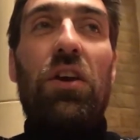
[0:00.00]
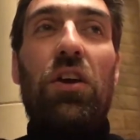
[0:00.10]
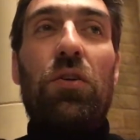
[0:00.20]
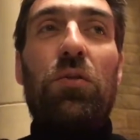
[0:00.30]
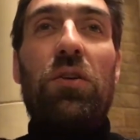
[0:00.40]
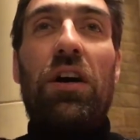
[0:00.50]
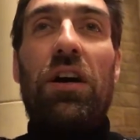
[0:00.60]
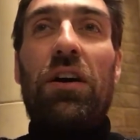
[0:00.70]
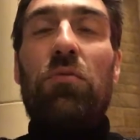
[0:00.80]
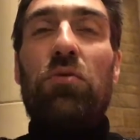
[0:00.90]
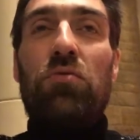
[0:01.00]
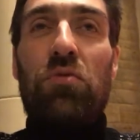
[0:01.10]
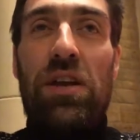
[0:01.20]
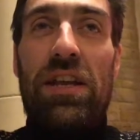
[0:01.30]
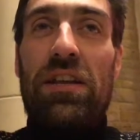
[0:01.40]
who was
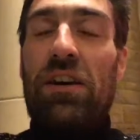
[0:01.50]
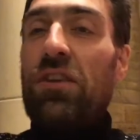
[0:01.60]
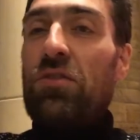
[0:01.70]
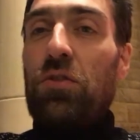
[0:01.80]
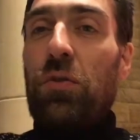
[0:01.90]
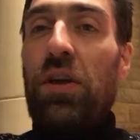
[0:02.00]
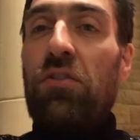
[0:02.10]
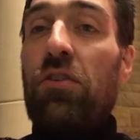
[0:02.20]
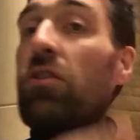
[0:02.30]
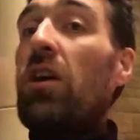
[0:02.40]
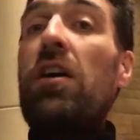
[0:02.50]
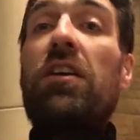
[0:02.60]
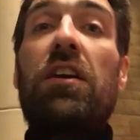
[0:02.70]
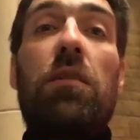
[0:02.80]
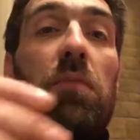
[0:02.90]
really nice all the way through and looked
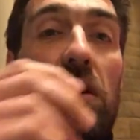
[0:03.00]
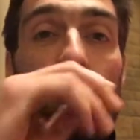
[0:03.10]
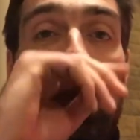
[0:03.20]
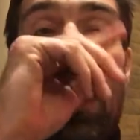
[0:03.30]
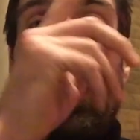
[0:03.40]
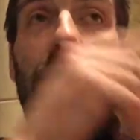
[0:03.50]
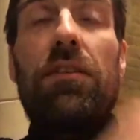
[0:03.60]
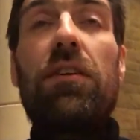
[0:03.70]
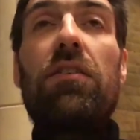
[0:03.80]
like Michael Palin.